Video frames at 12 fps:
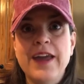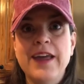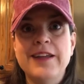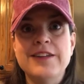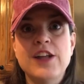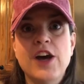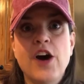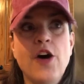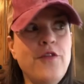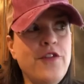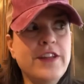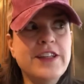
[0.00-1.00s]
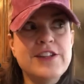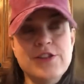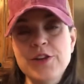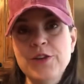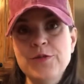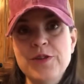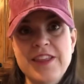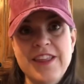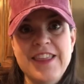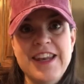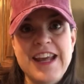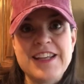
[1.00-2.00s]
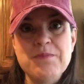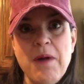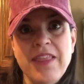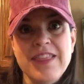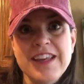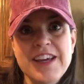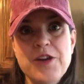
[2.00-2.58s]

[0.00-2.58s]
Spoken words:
and hopefully soon, within the next month,